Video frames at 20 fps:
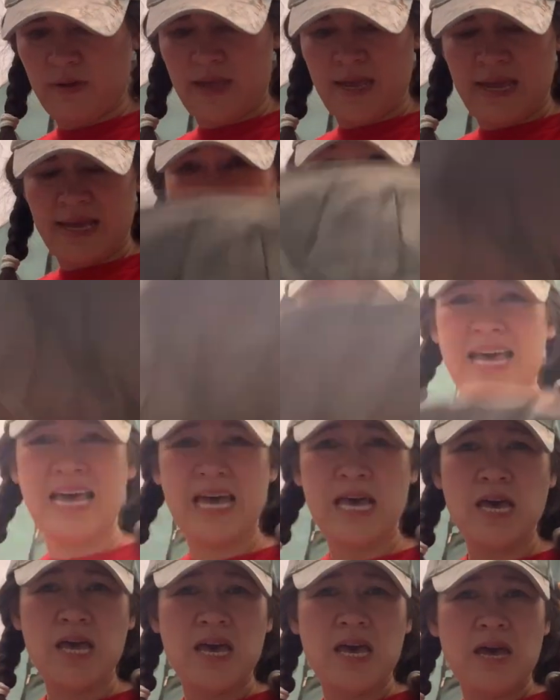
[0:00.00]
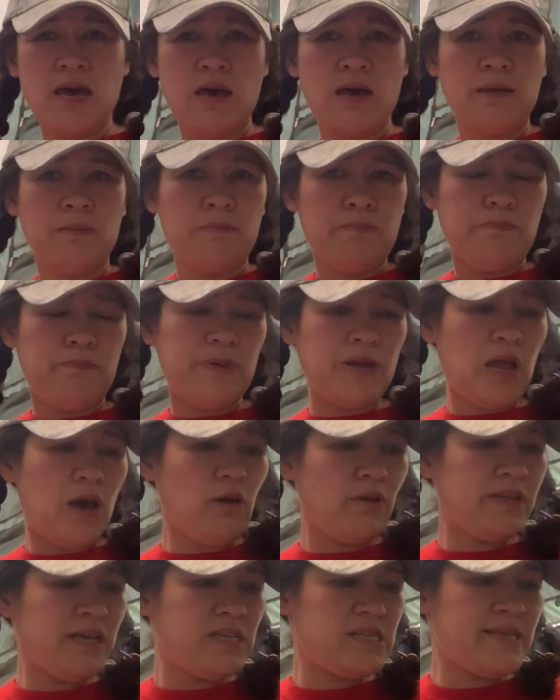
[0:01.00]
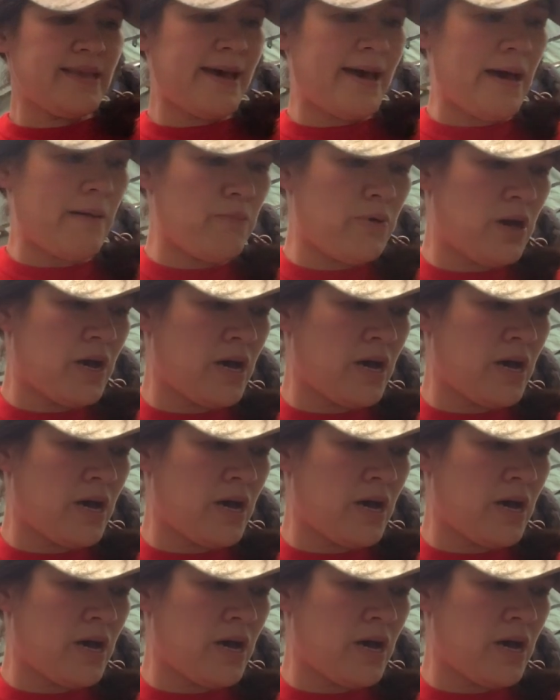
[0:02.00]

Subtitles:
is blow this up